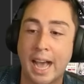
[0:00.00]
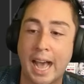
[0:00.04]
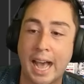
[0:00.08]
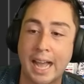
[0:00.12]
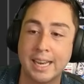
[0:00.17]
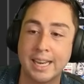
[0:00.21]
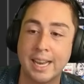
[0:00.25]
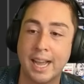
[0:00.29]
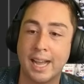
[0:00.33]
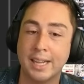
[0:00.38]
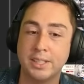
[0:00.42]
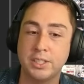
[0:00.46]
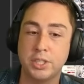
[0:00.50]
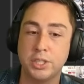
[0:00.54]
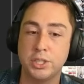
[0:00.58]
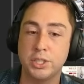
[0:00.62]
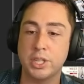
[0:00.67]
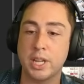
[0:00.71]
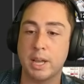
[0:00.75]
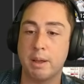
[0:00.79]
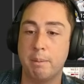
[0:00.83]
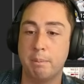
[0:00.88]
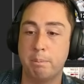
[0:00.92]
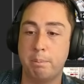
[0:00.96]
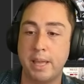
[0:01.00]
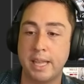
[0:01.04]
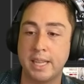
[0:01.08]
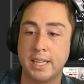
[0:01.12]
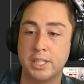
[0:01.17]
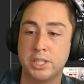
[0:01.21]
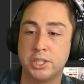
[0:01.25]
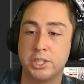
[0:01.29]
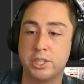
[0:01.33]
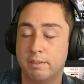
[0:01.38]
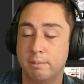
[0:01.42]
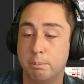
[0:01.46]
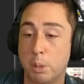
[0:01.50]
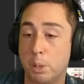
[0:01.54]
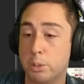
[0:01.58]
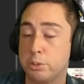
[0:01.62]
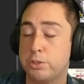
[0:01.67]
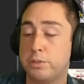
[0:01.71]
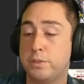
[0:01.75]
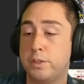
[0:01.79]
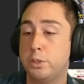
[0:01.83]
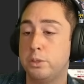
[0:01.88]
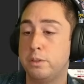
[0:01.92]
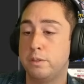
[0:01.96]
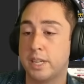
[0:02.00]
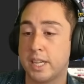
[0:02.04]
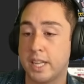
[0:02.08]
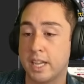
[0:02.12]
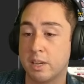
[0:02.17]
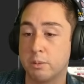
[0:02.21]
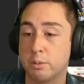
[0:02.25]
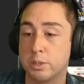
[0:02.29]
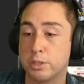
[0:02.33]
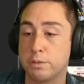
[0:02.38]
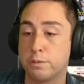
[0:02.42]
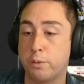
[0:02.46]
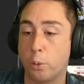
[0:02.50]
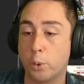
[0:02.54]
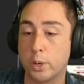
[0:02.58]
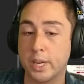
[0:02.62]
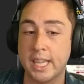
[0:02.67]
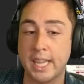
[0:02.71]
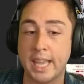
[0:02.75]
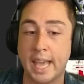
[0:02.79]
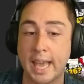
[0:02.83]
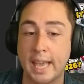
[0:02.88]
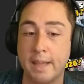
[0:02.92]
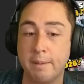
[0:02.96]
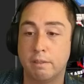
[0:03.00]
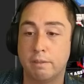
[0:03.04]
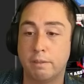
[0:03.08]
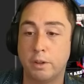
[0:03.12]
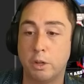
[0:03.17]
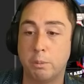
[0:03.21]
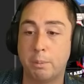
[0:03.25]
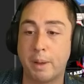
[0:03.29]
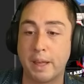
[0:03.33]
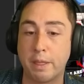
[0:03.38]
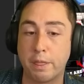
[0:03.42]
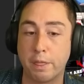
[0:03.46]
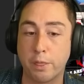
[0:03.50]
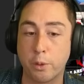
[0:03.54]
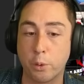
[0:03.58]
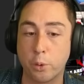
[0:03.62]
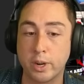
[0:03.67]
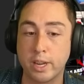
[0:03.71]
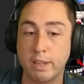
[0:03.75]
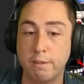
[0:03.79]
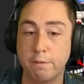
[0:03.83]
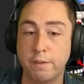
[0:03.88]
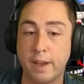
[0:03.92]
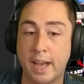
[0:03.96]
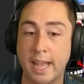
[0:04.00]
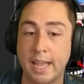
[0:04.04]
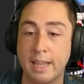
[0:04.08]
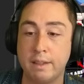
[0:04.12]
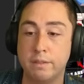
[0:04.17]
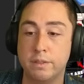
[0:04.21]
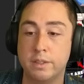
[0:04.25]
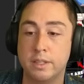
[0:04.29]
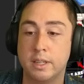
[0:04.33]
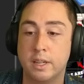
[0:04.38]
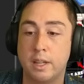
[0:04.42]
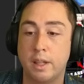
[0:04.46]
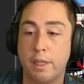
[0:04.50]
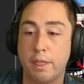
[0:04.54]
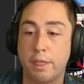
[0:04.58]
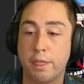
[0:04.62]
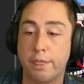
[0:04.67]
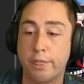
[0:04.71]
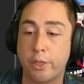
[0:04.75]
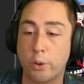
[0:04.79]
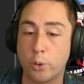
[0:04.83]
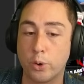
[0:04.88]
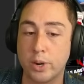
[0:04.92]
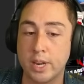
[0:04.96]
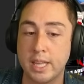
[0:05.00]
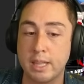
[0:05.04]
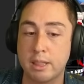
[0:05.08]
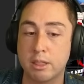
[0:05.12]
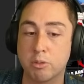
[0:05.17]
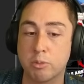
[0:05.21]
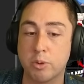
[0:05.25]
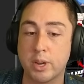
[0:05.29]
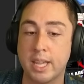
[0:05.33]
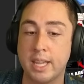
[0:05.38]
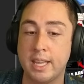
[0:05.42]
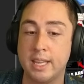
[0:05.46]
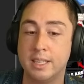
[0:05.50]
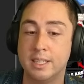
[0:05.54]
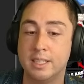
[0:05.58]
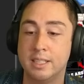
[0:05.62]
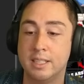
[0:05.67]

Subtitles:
Ananta's biggest, most viewed video was 40K, followed by 35, 33,